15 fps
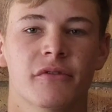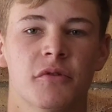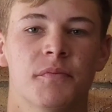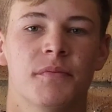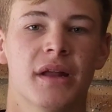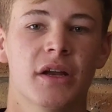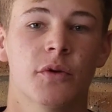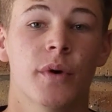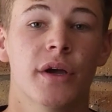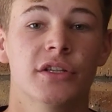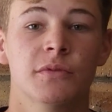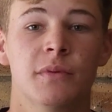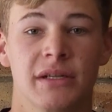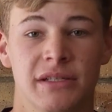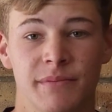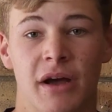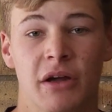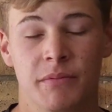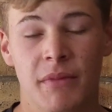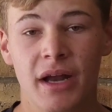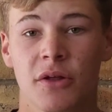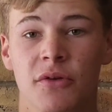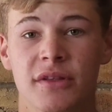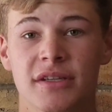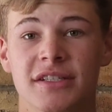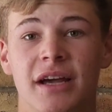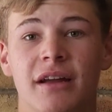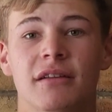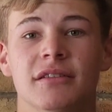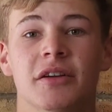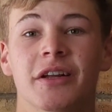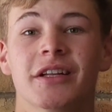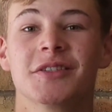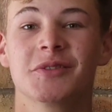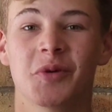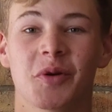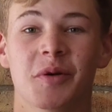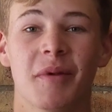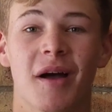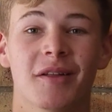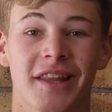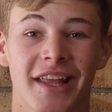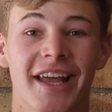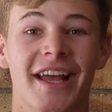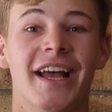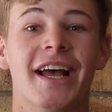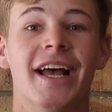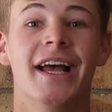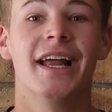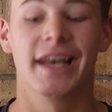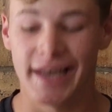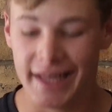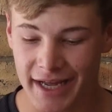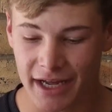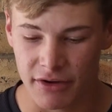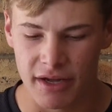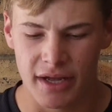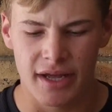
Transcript: complained way too much about money on this channel, so let's talk about Lego.